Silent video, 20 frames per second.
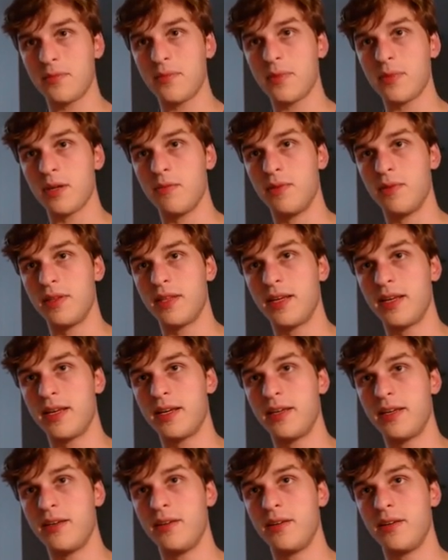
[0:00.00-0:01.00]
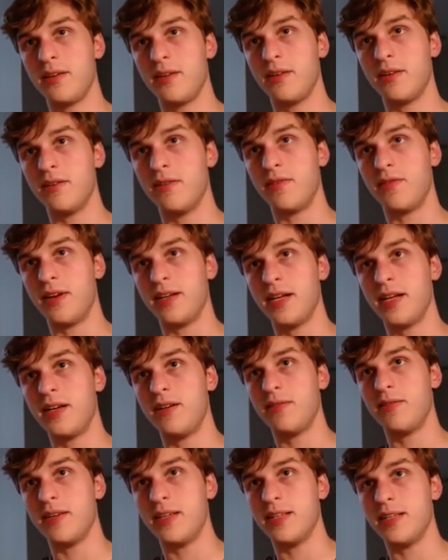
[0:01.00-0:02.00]
one thing you'll find
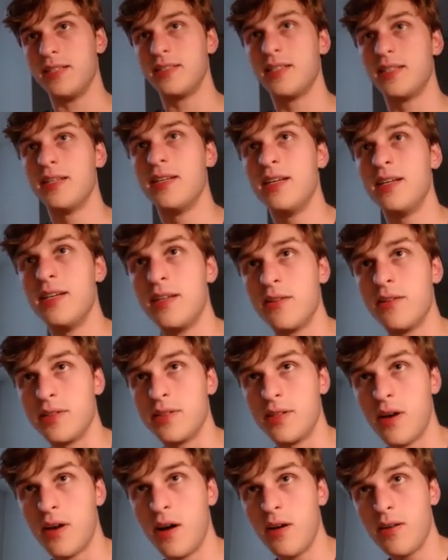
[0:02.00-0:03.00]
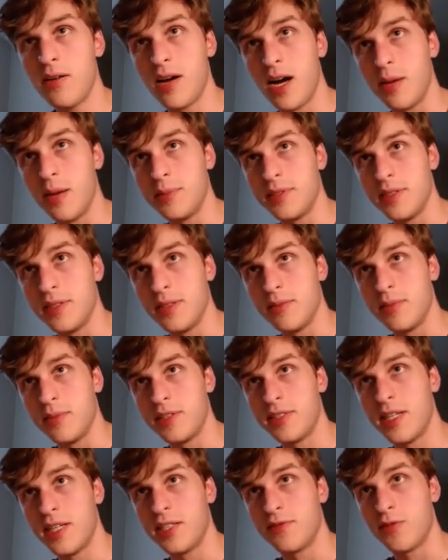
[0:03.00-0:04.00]
out is there's an R option which
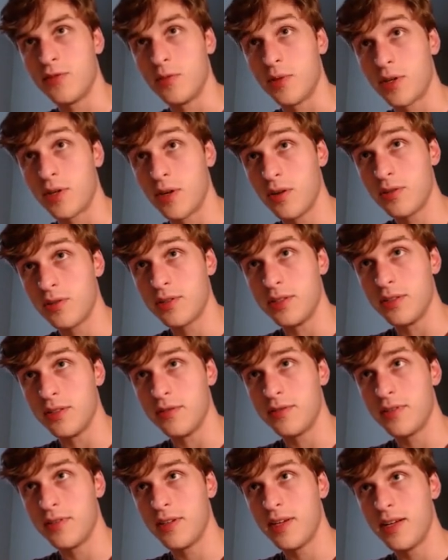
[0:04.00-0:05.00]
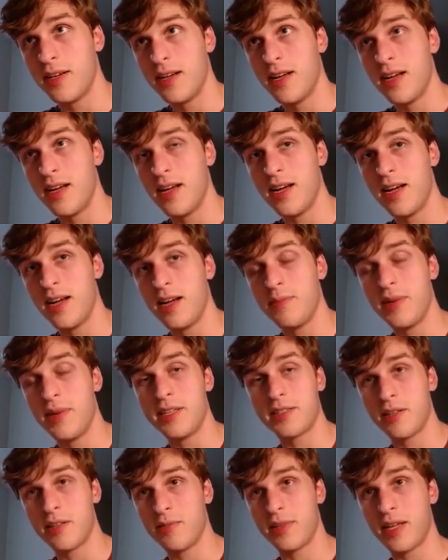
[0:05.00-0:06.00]
stands for recursive, and
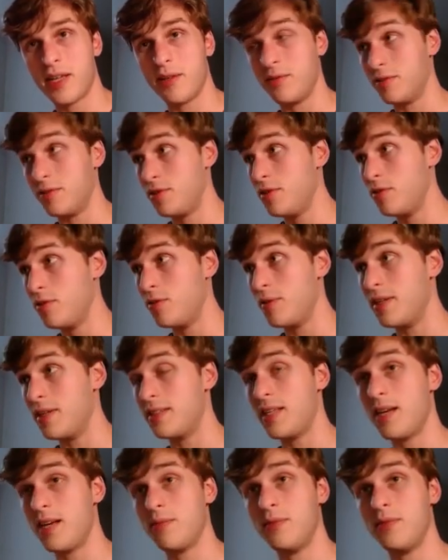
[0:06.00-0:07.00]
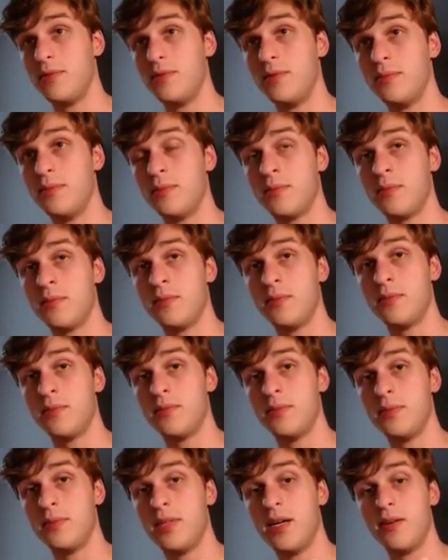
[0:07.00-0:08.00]
basically what that will do is that will
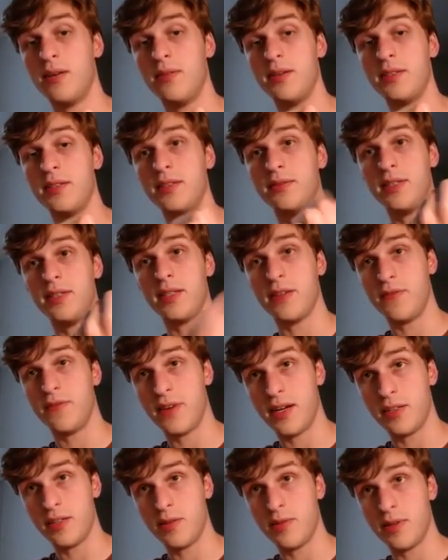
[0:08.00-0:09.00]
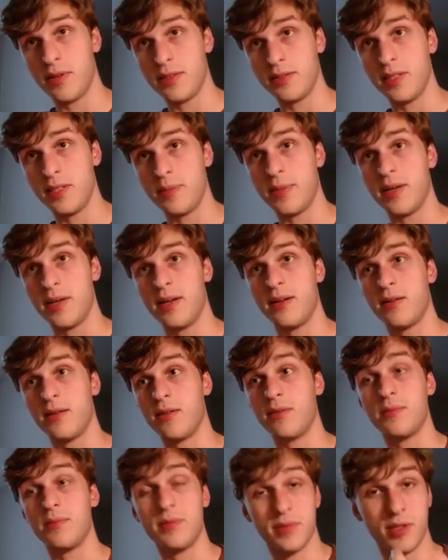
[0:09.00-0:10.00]
not only delete the file you want to delete, but
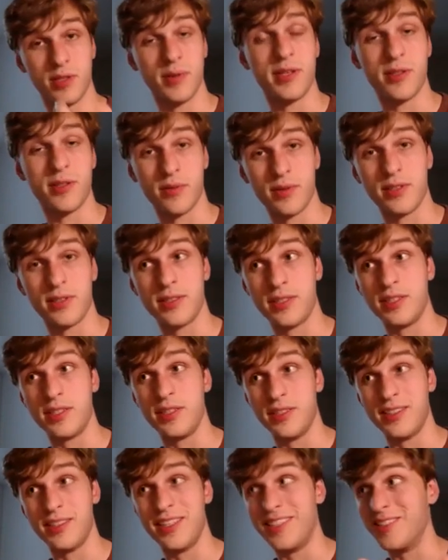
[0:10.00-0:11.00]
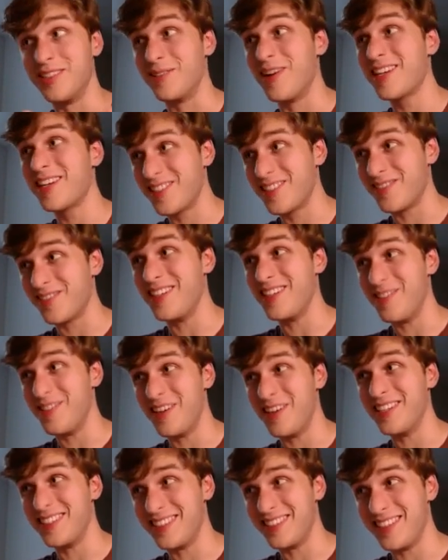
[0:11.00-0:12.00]
or delete the, directory you
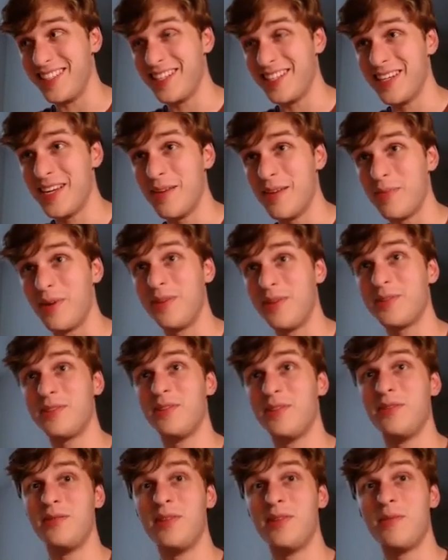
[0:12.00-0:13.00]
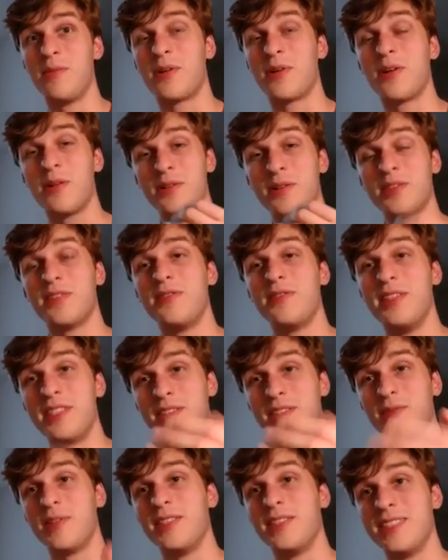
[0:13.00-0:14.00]
want to delete, but also recursively
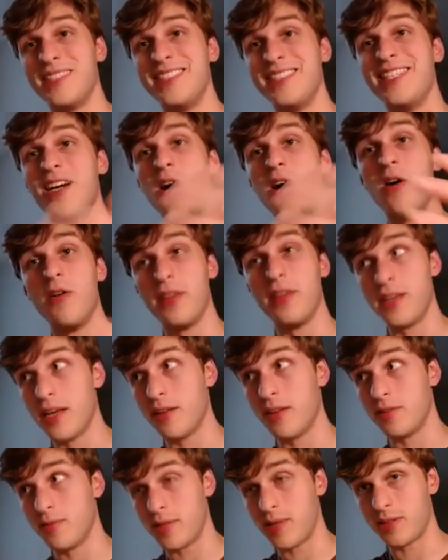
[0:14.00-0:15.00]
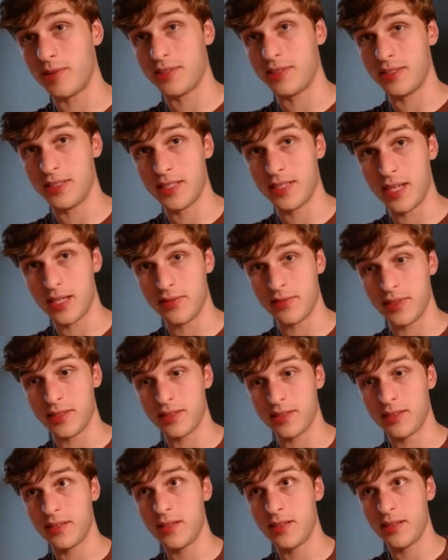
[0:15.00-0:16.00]
de delete all the other directories inside of
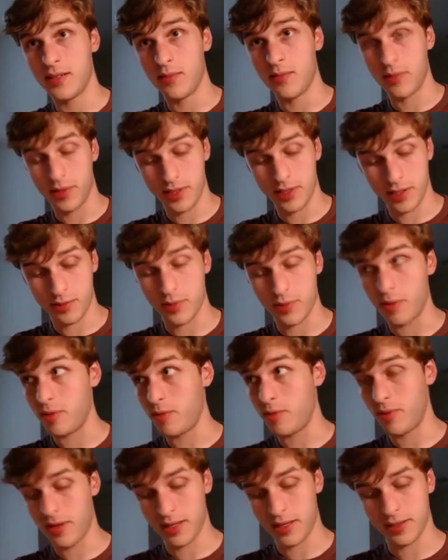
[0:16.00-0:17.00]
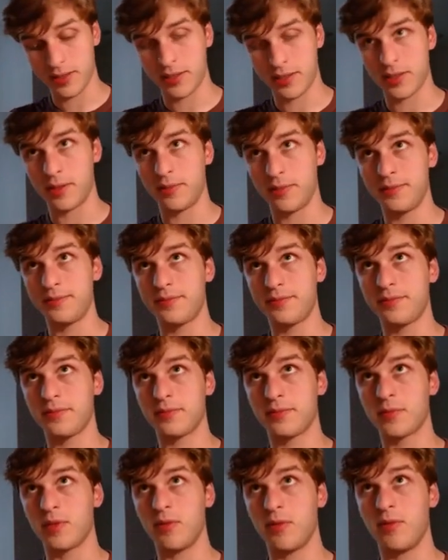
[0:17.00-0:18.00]
it, which is what we want. So
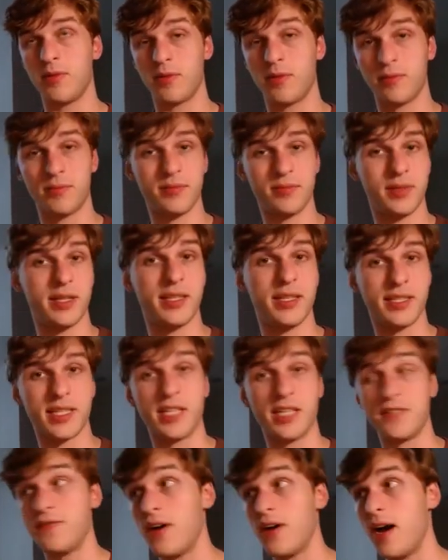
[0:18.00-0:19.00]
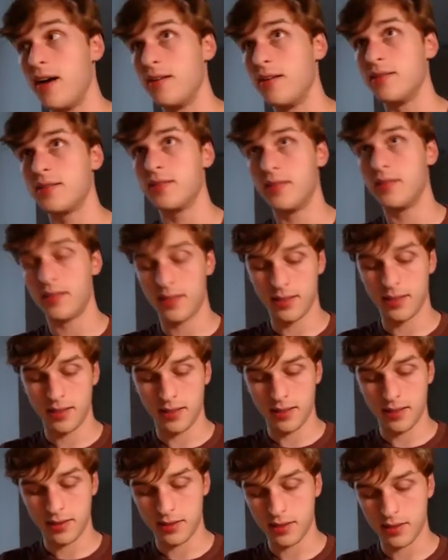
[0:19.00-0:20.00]
or in this case files.
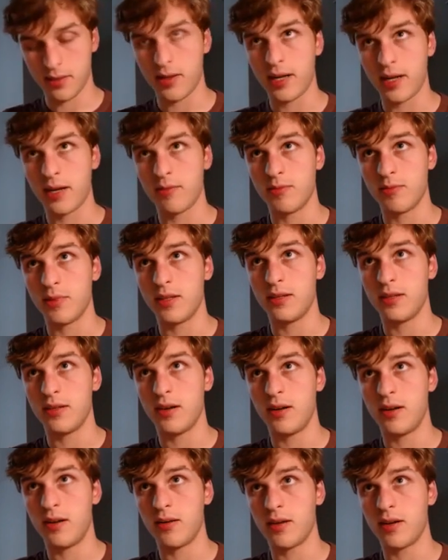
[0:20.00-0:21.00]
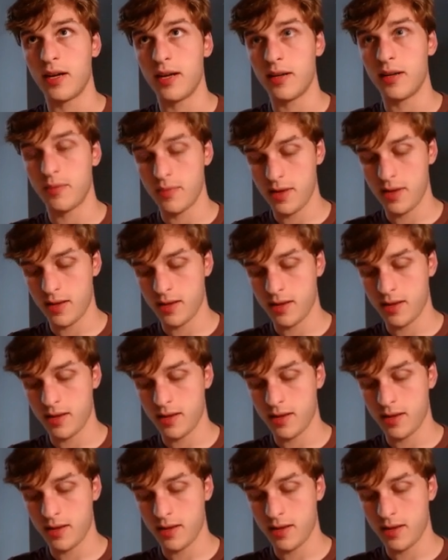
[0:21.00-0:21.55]
So I can run rm-r